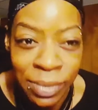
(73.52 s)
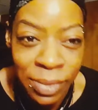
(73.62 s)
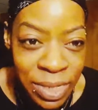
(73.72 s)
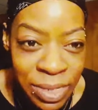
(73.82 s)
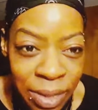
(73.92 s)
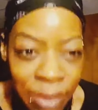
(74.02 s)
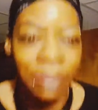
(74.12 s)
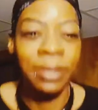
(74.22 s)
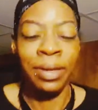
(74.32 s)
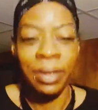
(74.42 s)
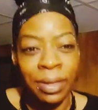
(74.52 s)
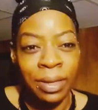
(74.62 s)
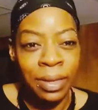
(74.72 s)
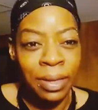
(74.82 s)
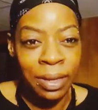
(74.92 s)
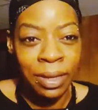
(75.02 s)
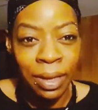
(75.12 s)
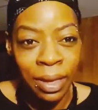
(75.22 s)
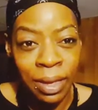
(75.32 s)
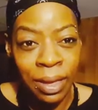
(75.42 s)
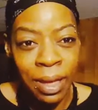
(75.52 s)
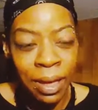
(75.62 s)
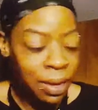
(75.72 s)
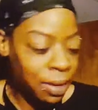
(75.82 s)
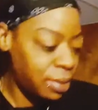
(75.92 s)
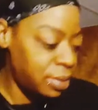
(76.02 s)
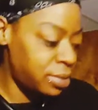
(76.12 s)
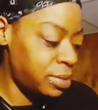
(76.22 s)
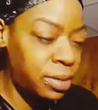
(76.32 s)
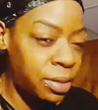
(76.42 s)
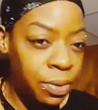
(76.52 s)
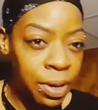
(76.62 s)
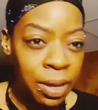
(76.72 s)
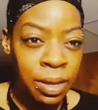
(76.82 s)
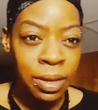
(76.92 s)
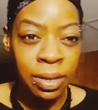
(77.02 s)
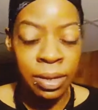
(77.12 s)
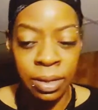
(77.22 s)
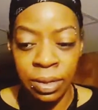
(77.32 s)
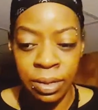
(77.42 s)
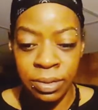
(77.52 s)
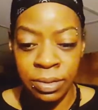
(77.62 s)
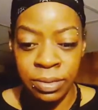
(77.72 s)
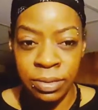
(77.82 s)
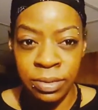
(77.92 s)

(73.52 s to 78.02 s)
Just kidding. Hey guys, today is